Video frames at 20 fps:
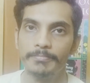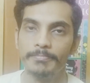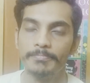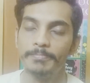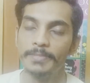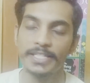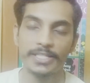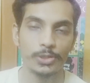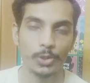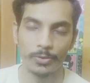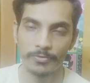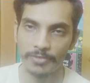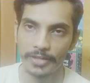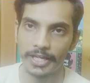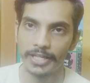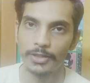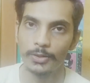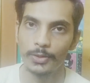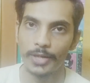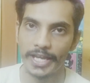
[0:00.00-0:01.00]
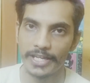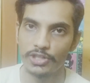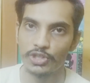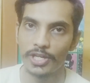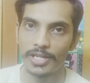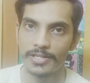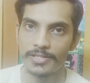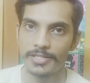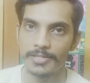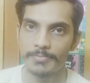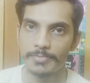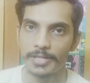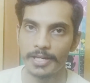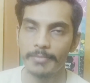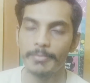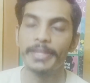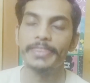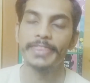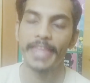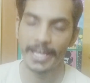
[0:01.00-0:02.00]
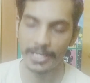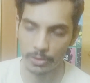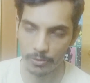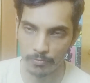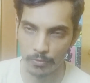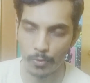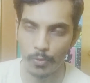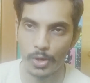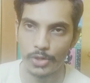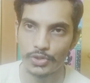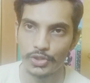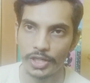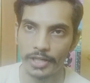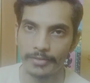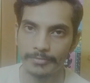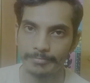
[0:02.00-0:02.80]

Please don't forget to like, share, and subscribe. And thank you for watching.